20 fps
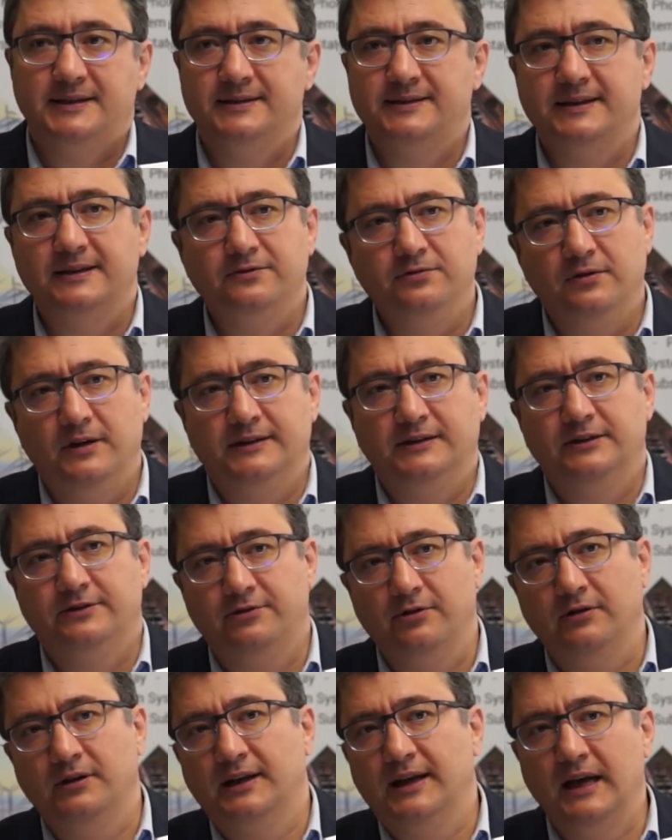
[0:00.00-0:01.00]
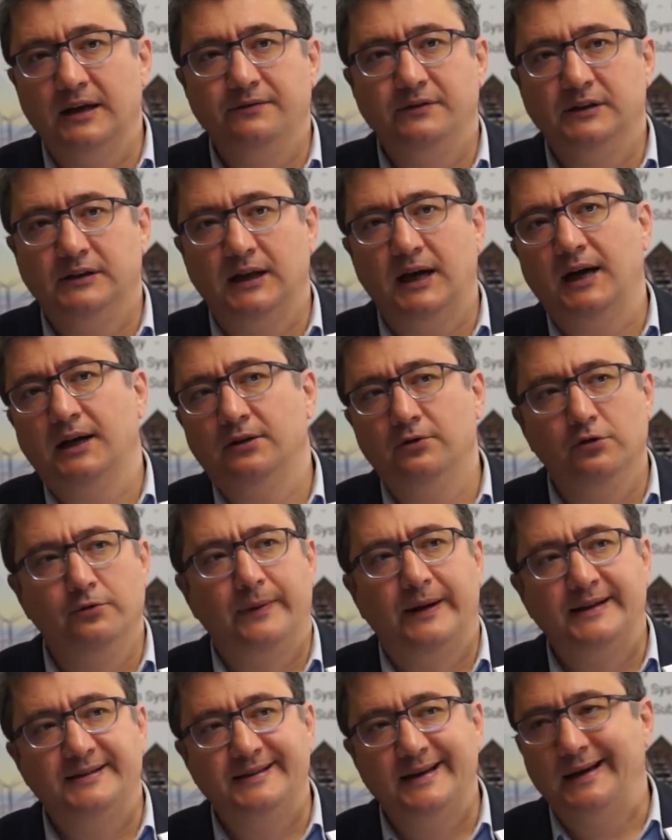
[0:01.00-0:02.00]
it's a 230 kV line. You
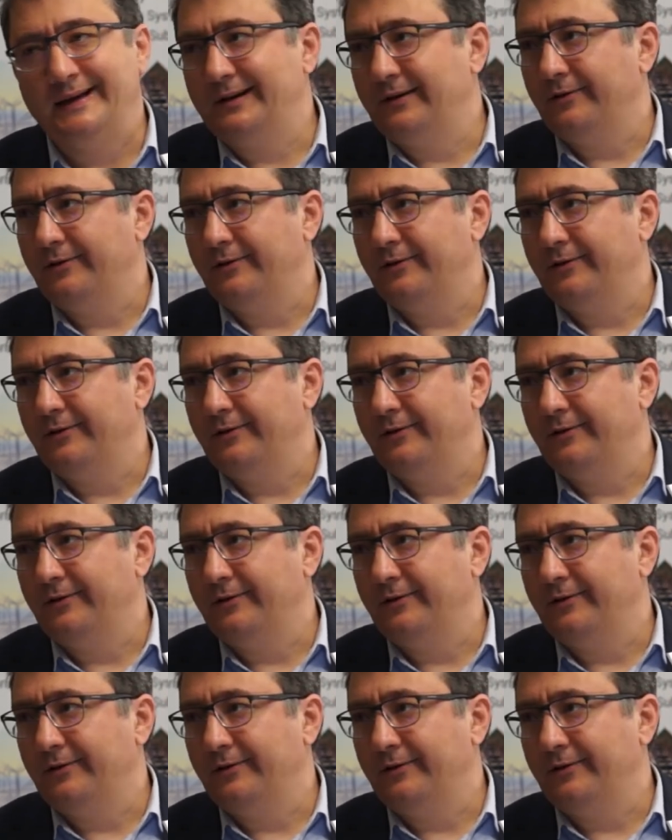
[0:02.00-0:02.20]
may say